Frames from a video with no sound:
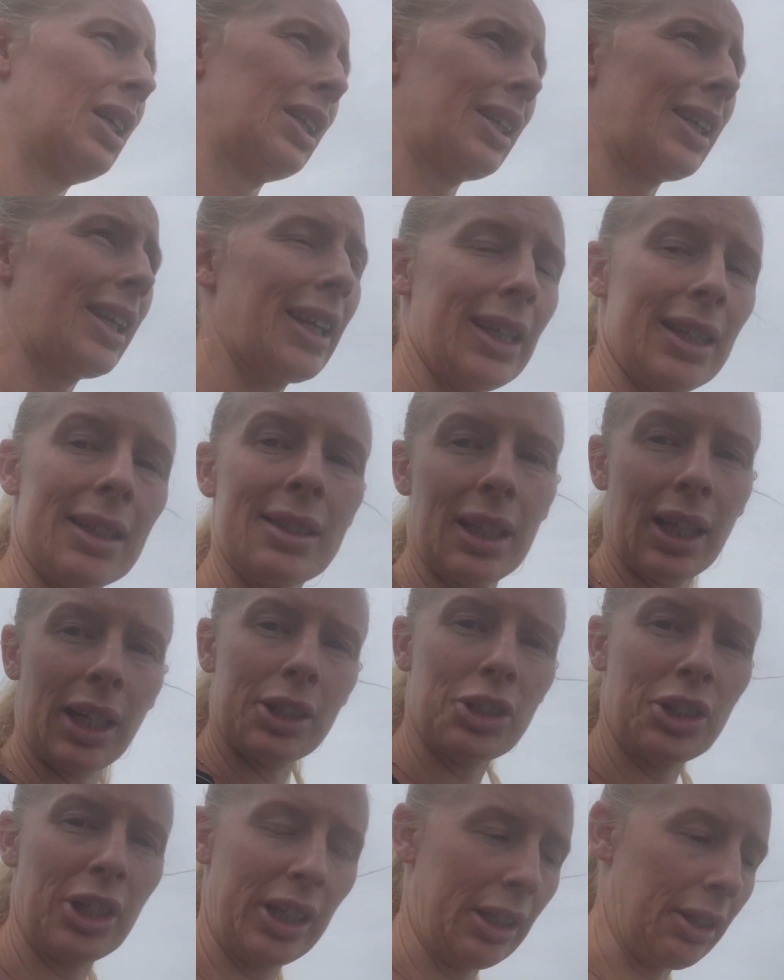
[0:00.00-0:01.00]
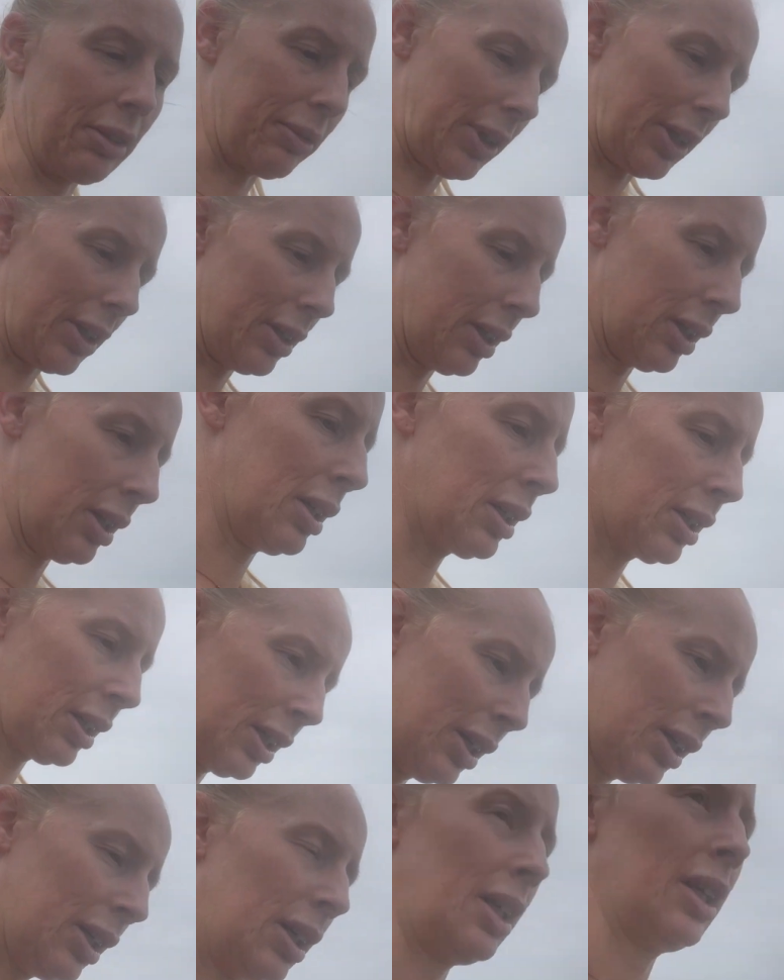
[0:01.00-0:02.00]
it is still a training run.
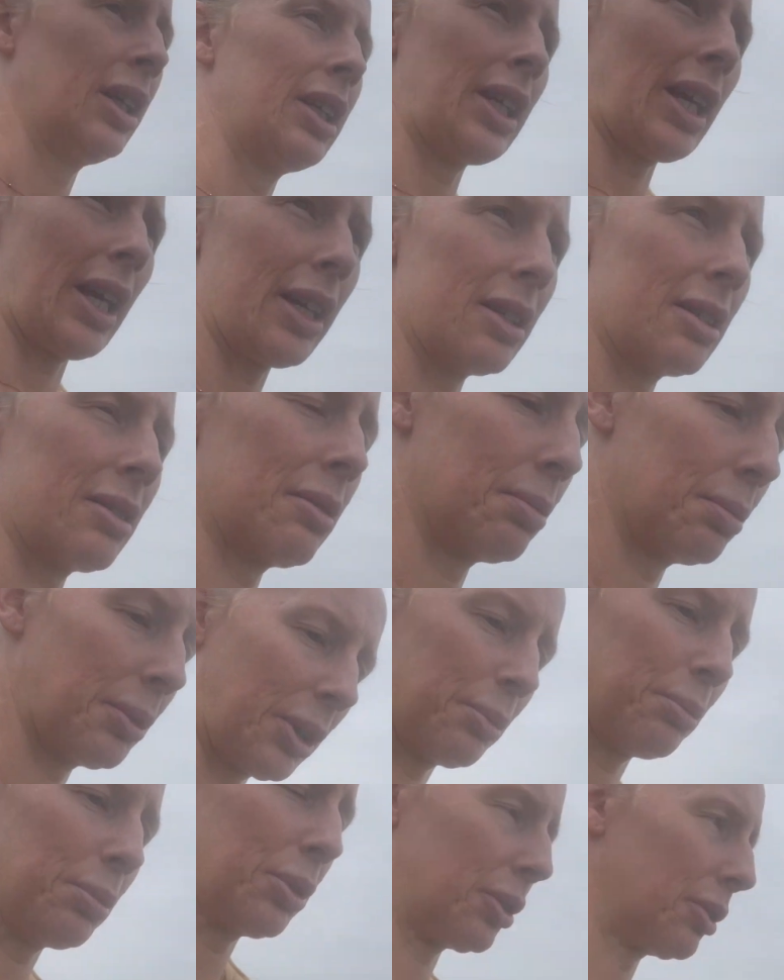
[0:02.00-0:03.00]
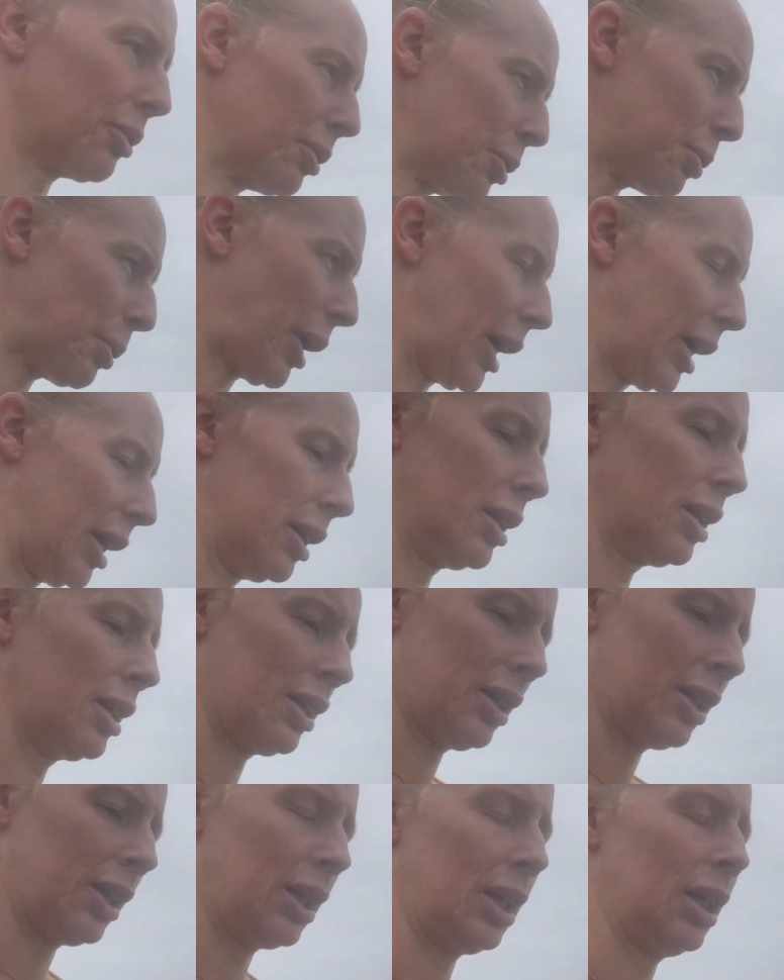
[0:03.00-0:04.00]
Yes, we can push through pain.
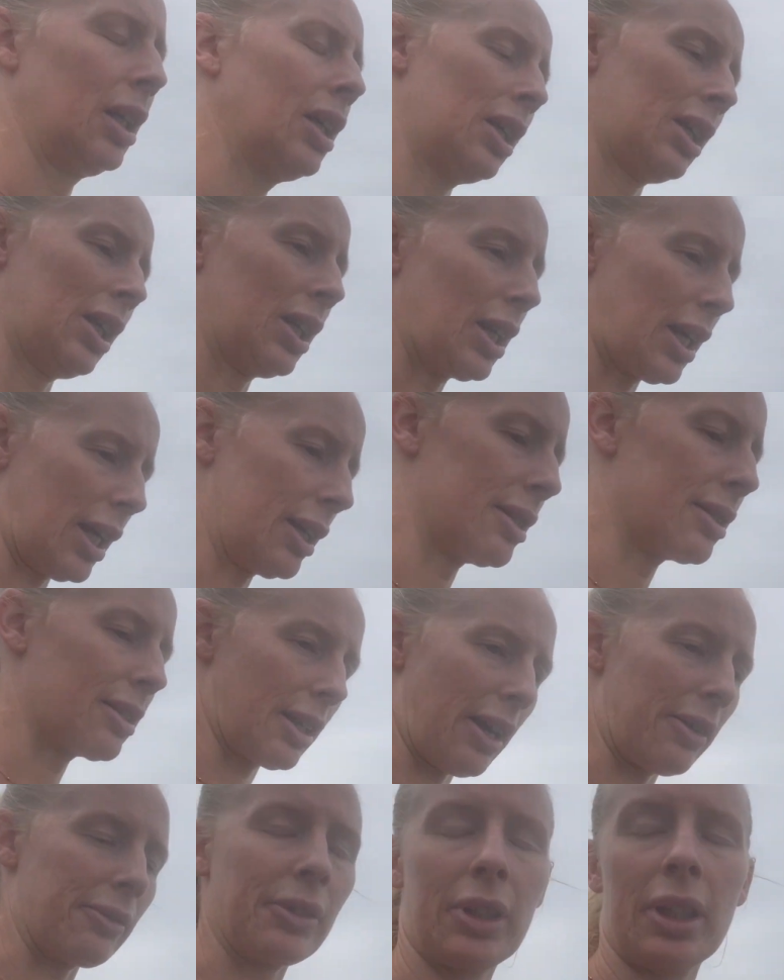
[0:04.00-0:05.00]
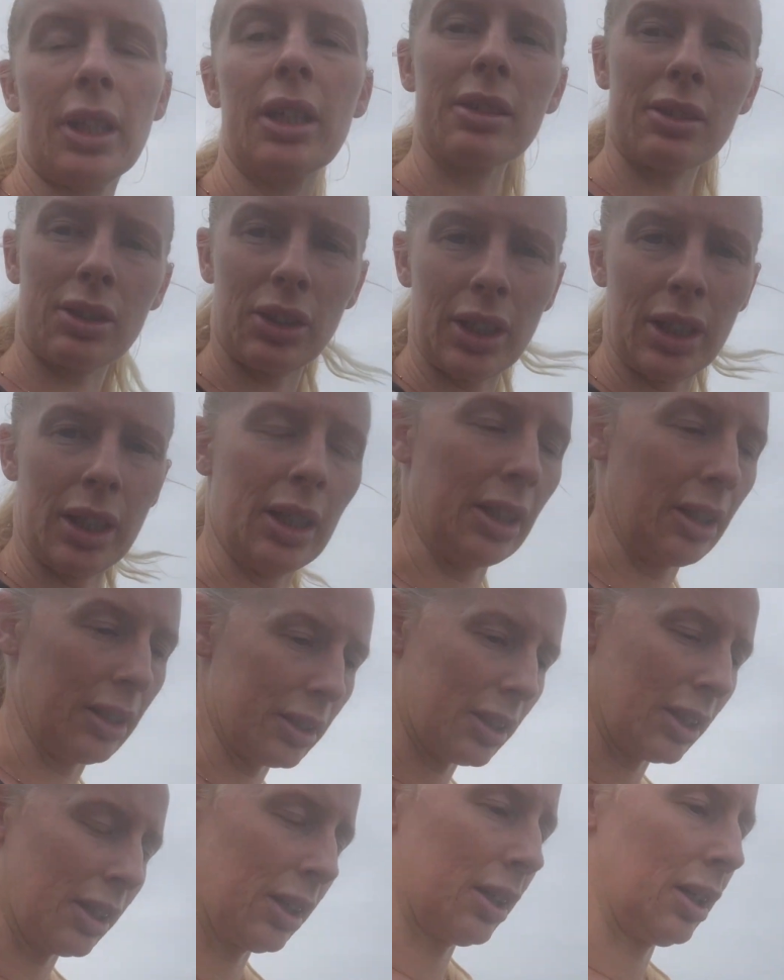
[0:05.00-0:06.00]
Yes, everything is going to hurt.